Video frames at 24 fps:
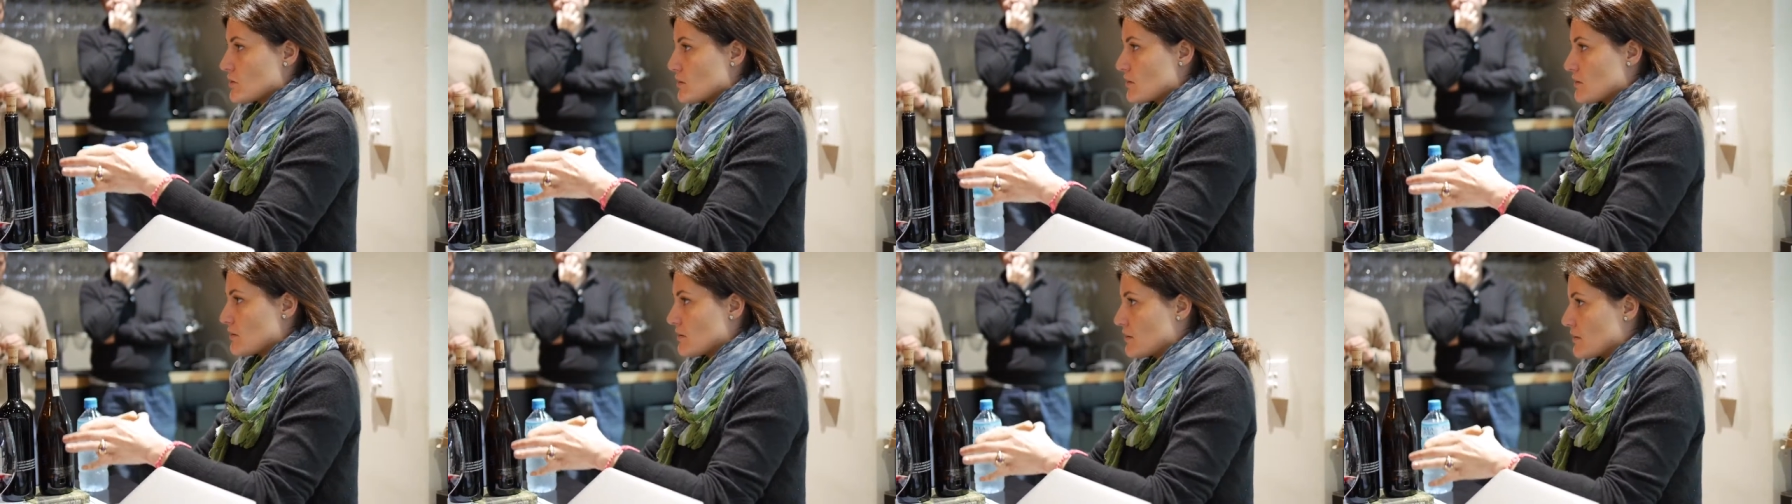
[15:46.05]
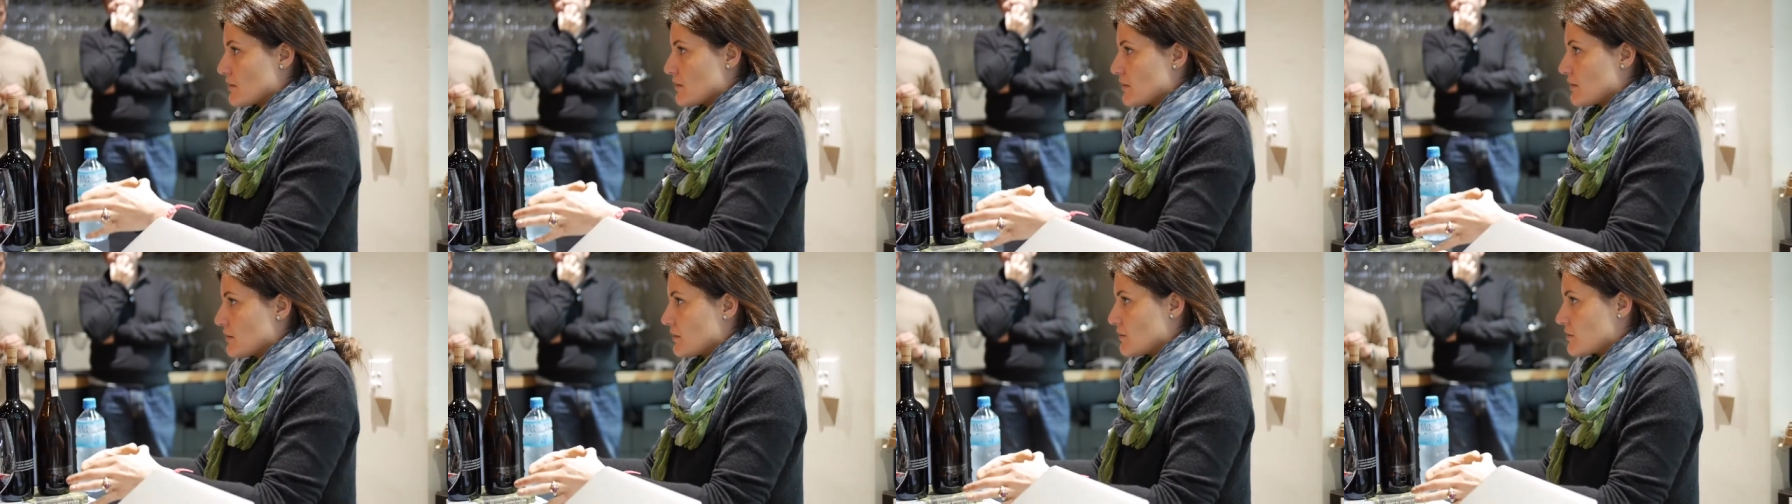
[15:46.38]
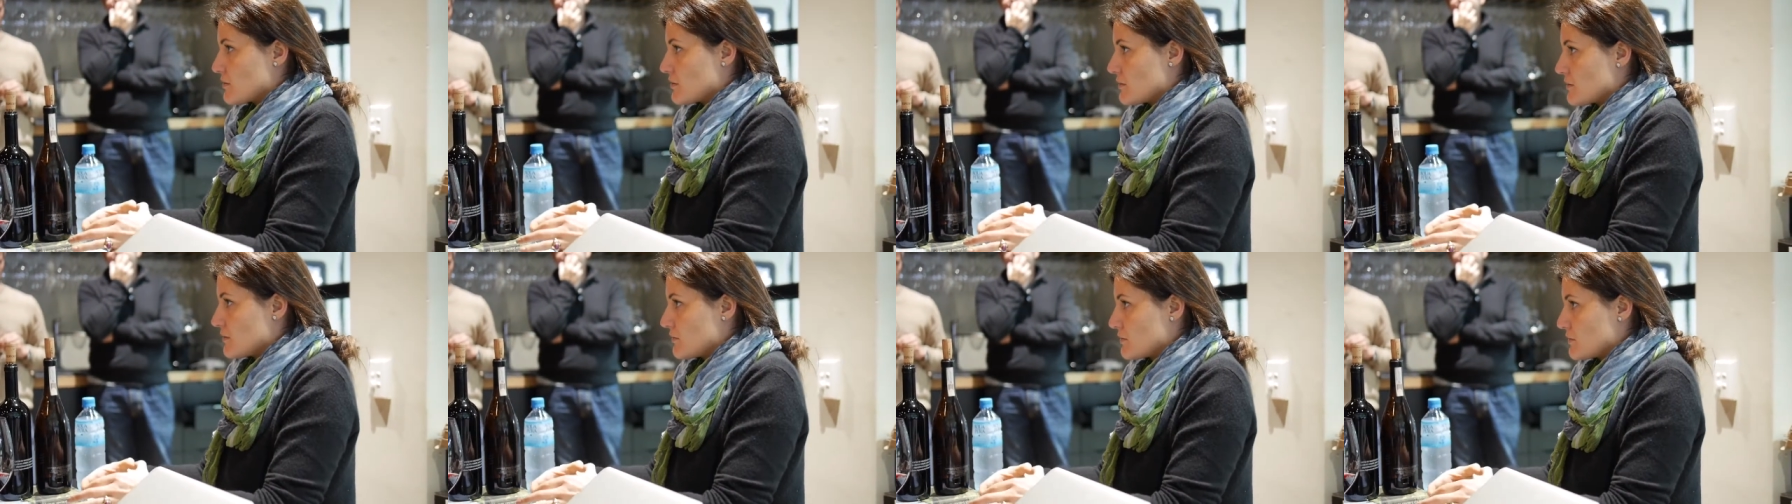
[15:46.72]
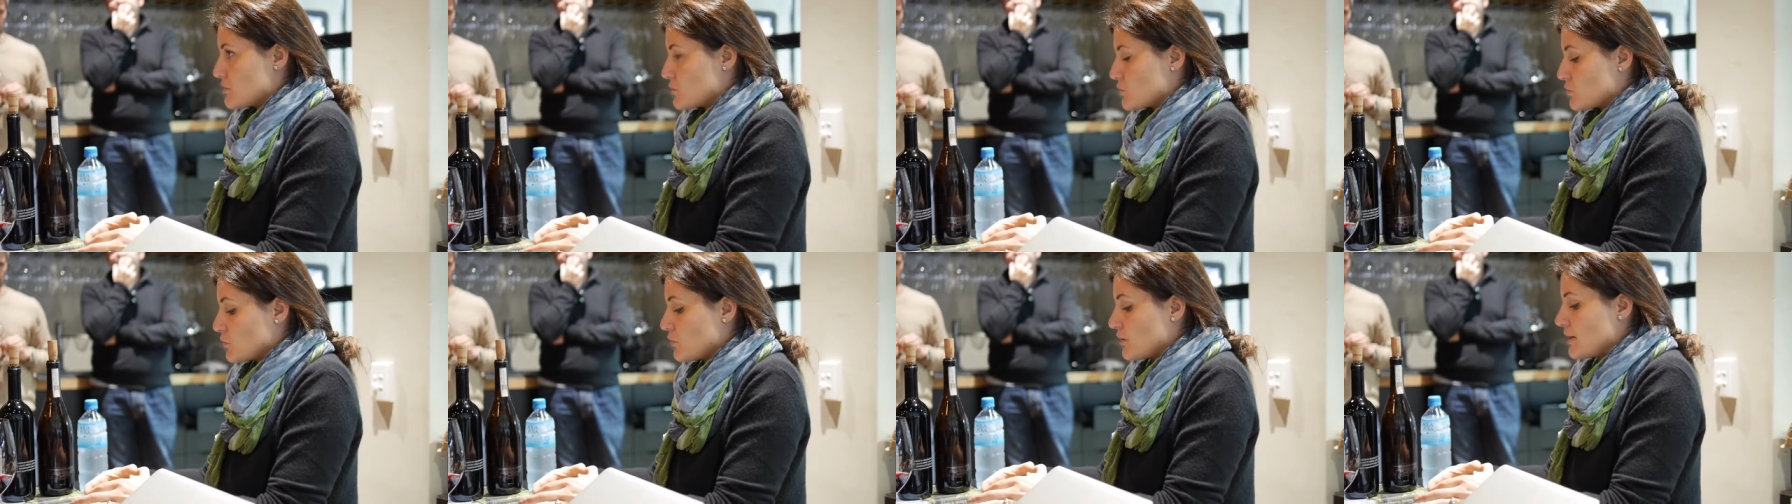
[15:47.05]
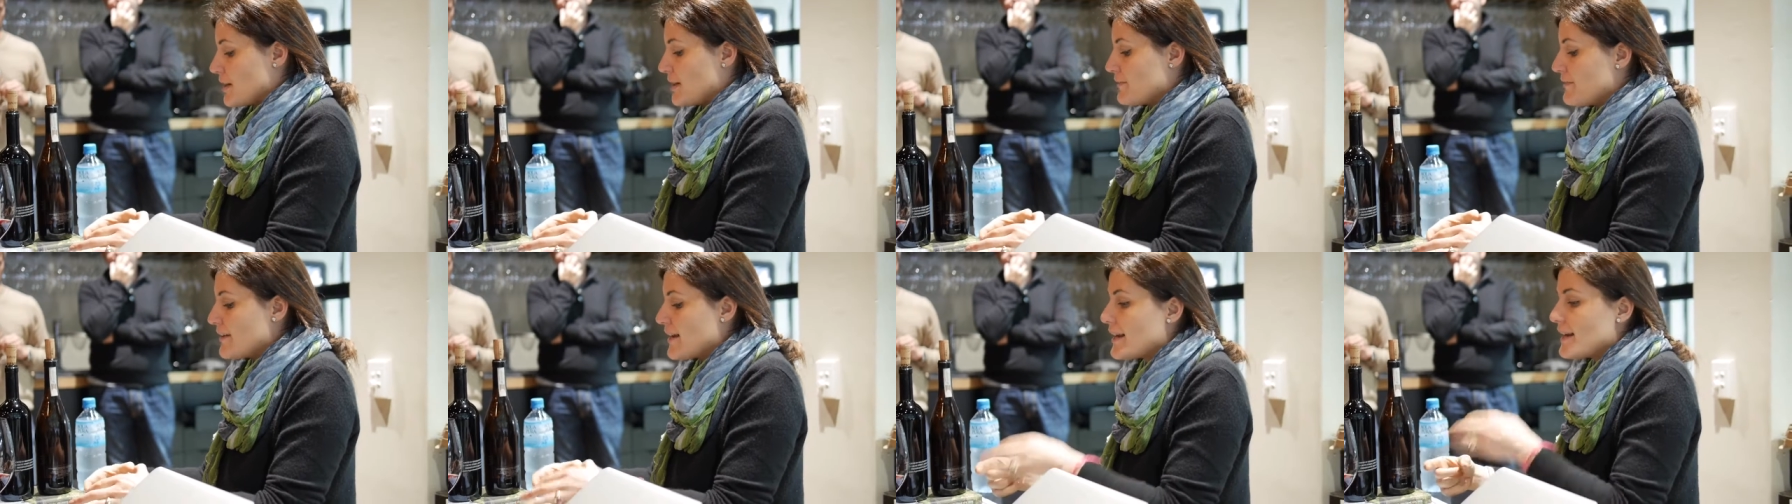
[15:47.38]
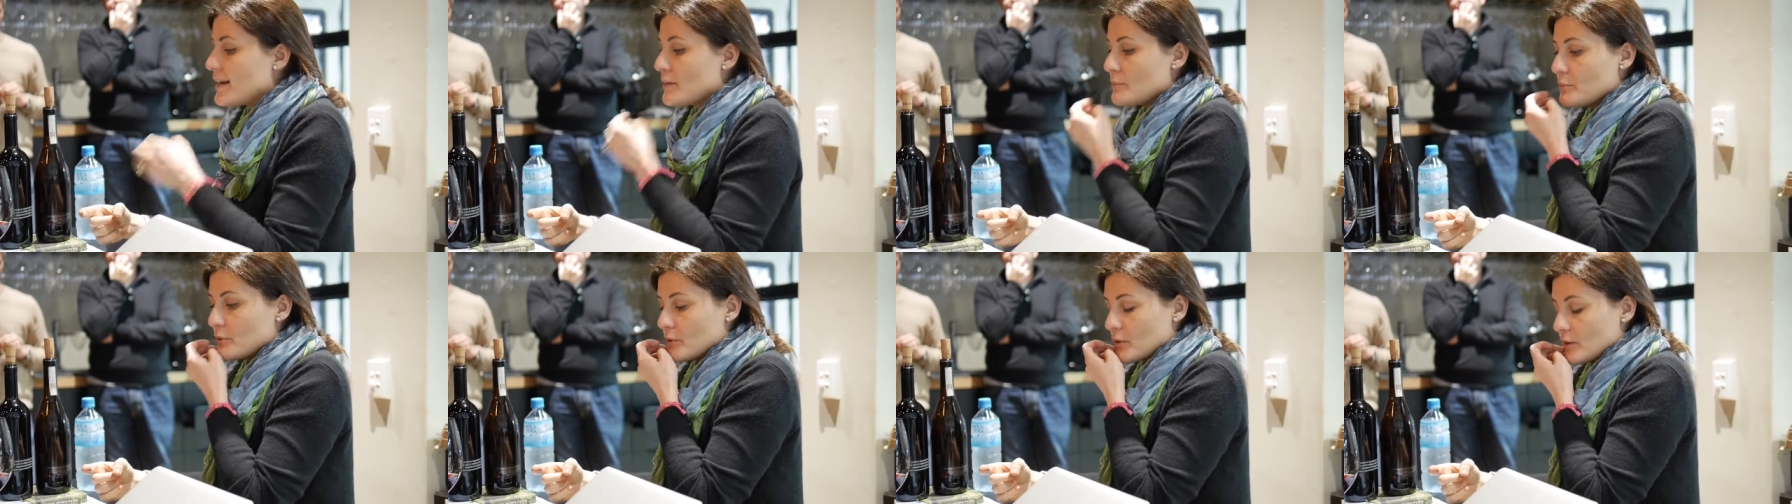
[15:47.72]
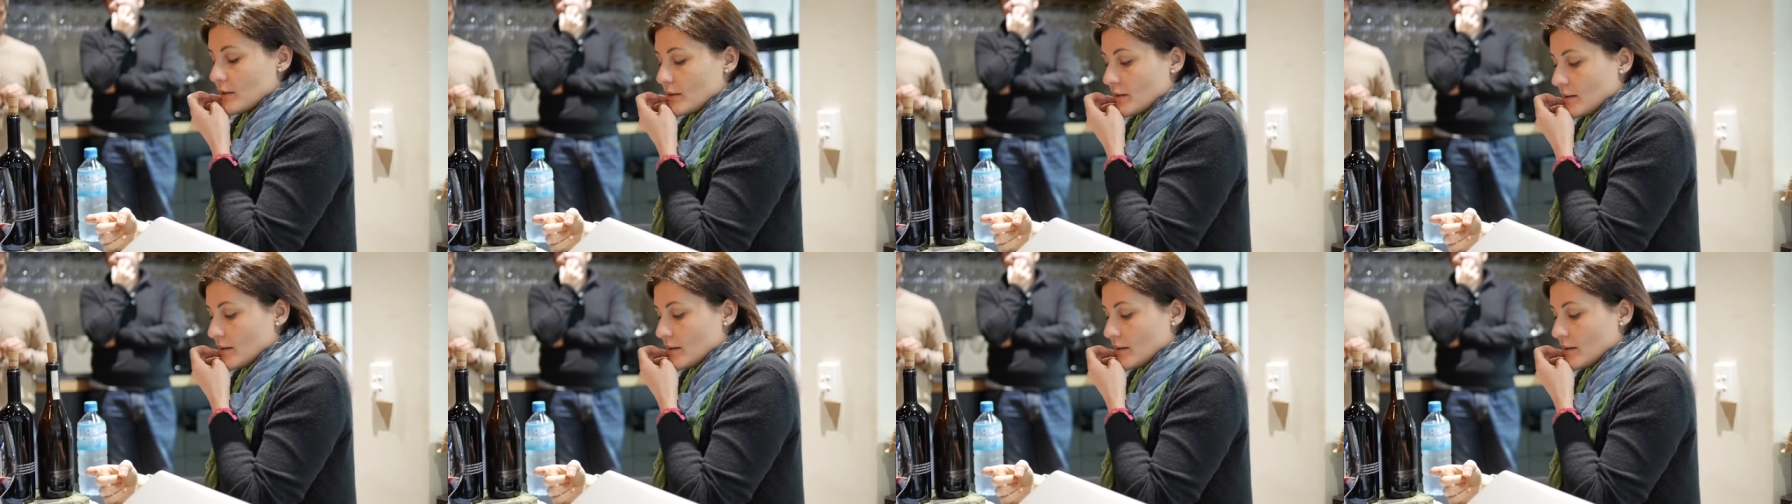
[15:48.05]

uh, soil available.